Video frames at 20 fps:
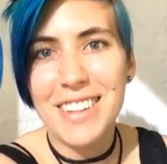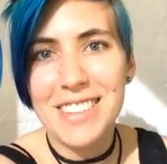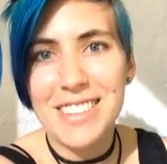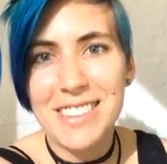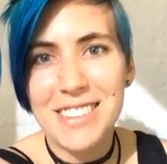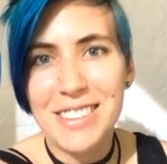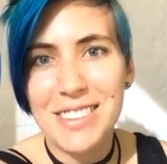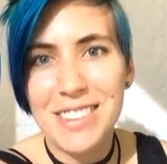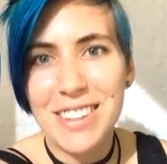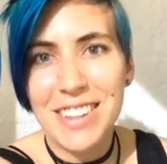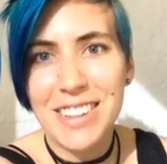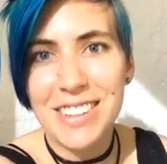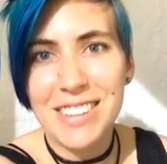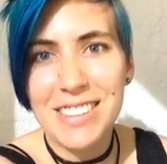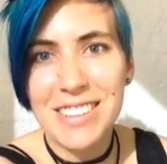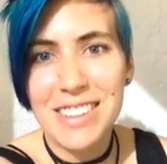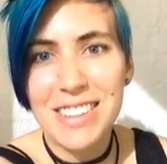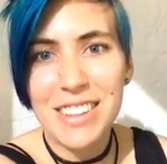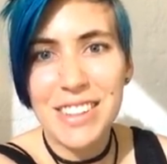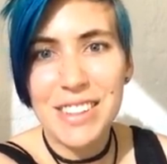that's so
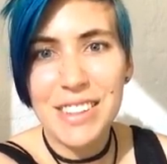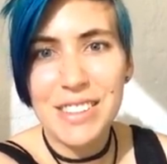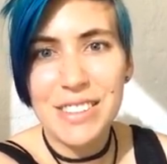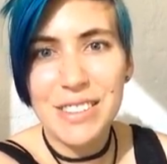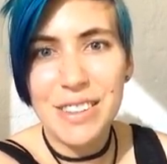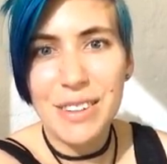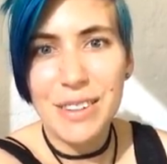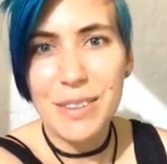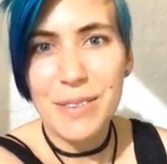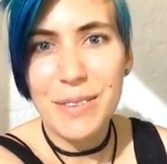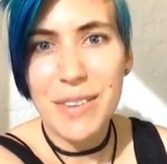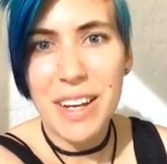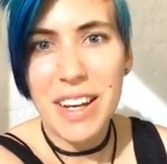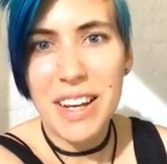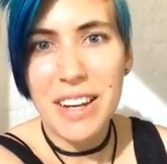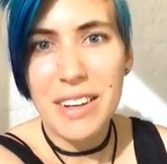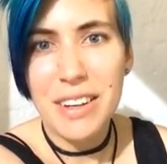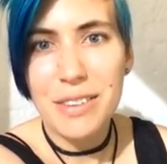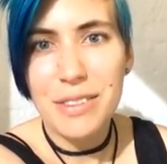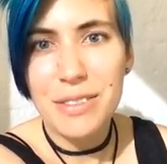nice. So we
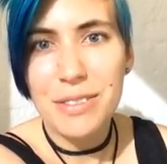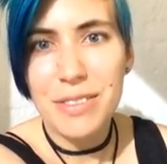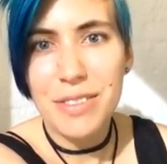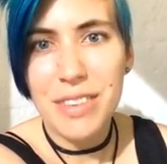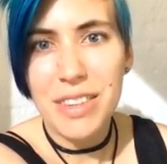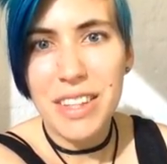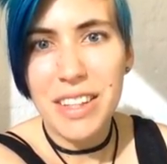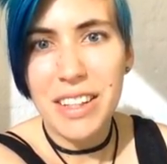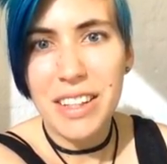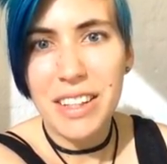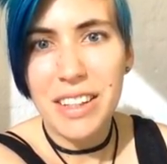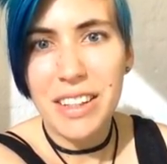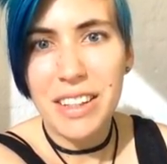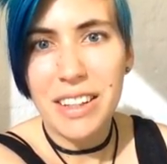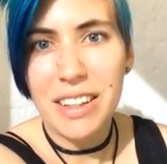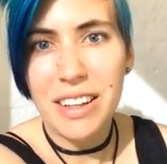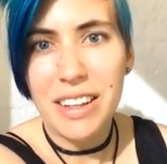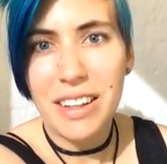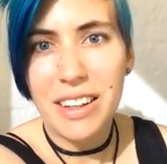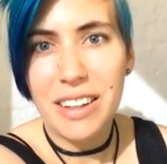have
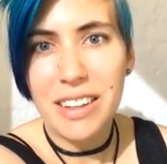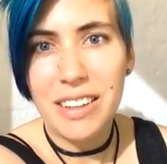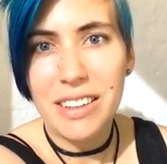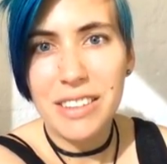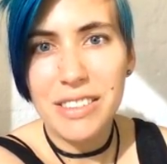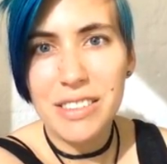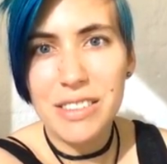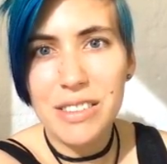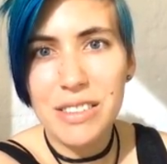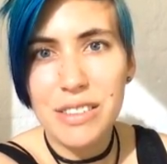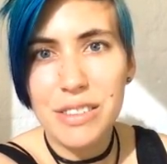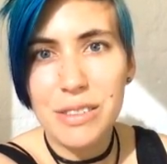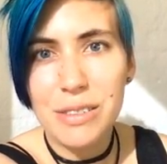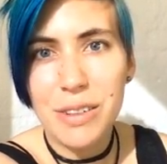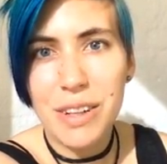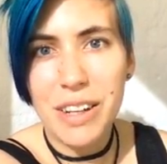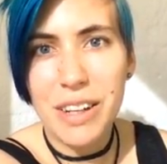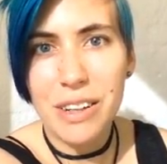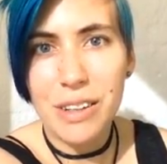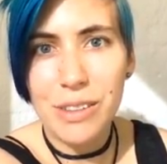the uh,
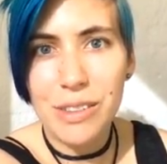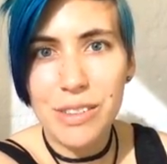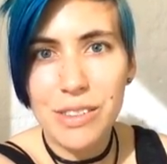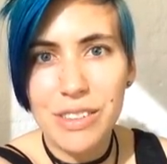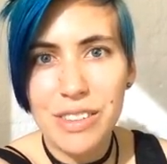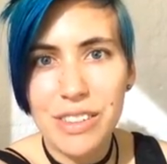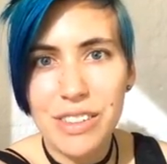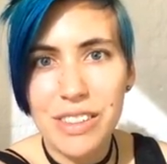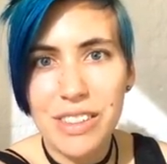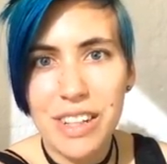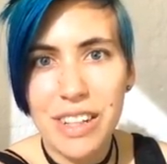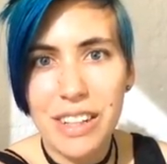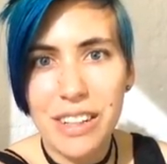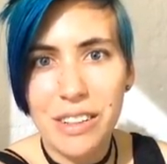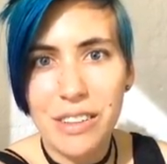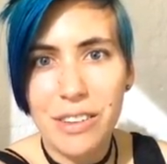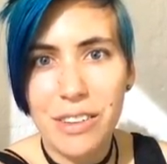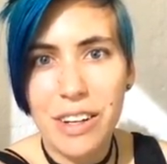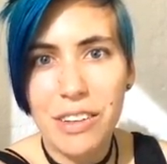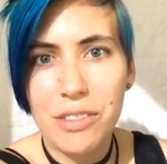square holes
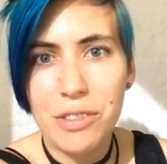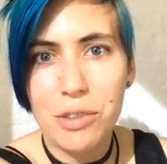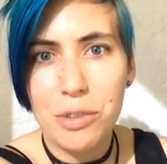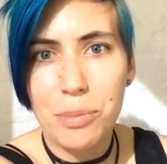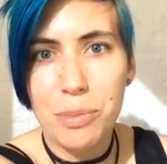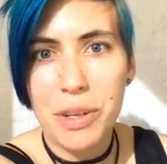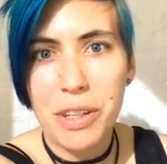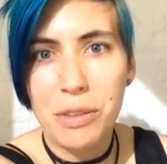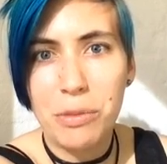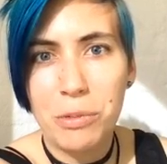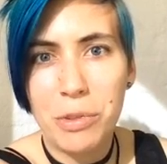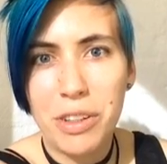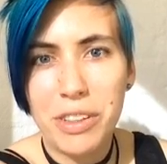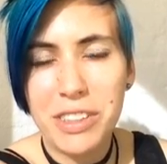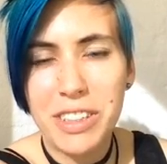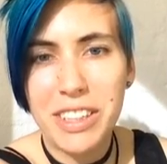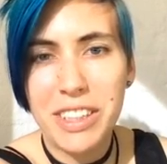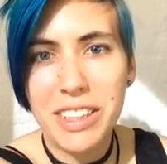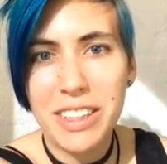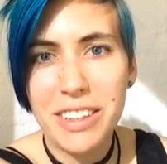indicating ground or pin
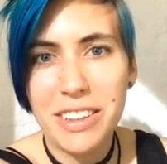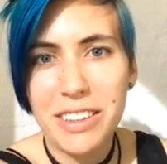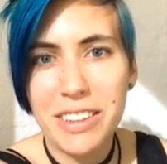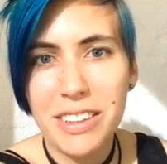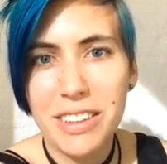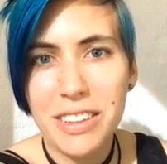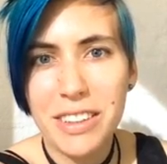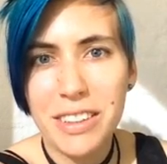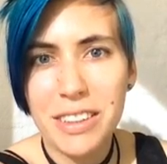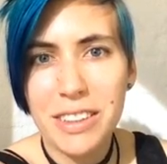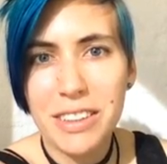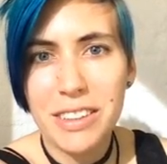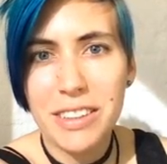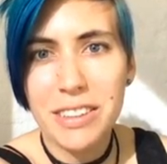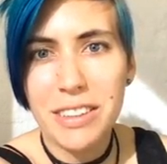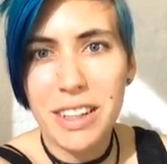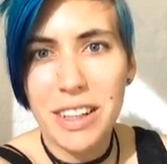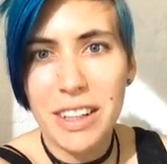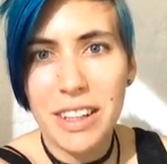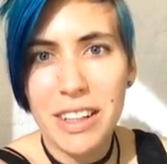one here.
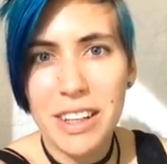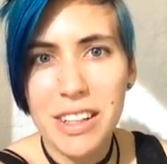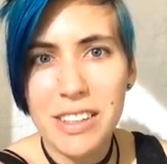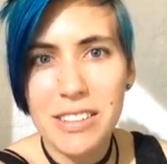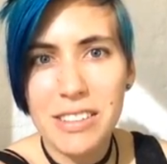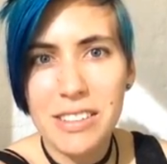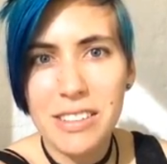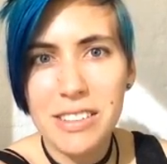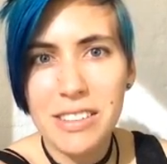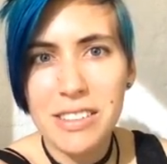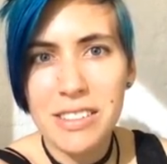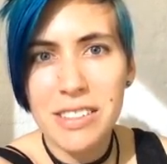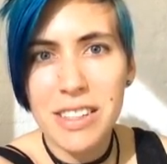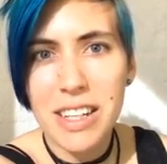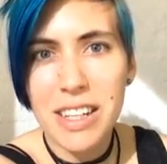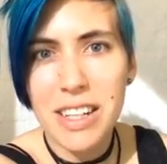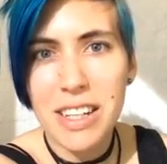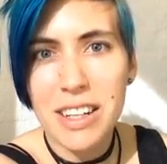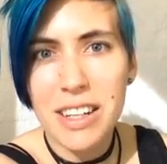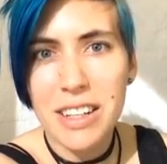Uh, as you can
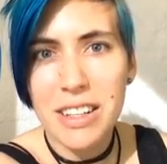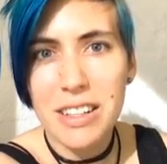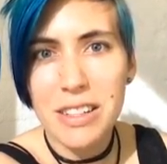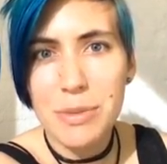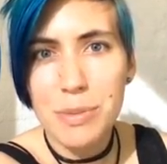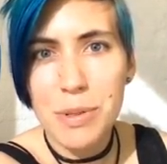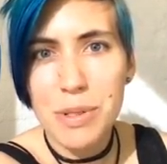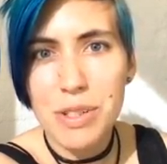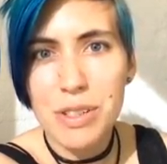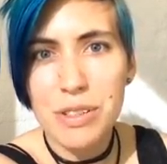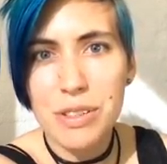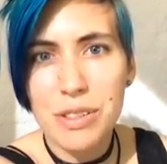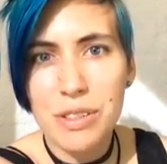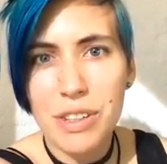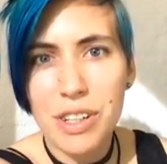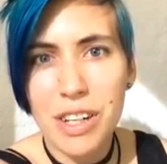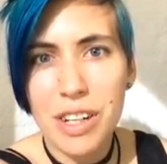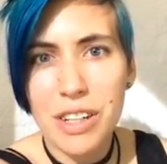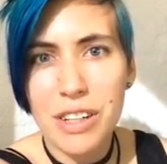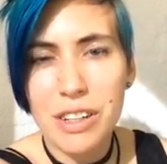see, this person
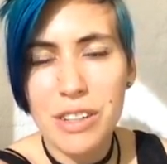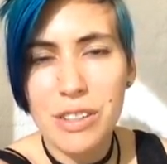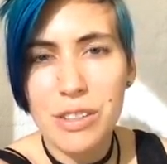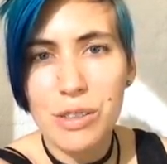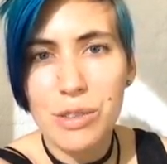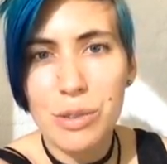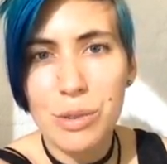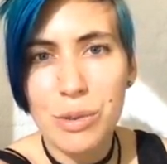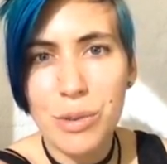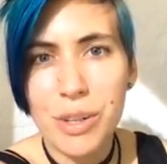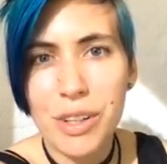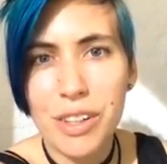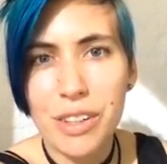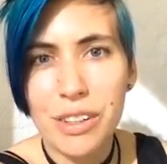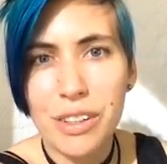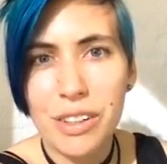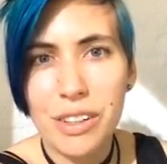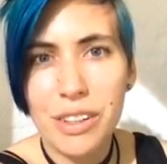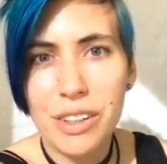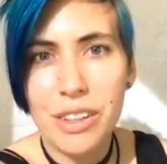created the
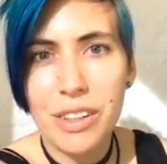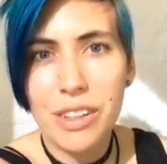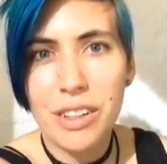tutorial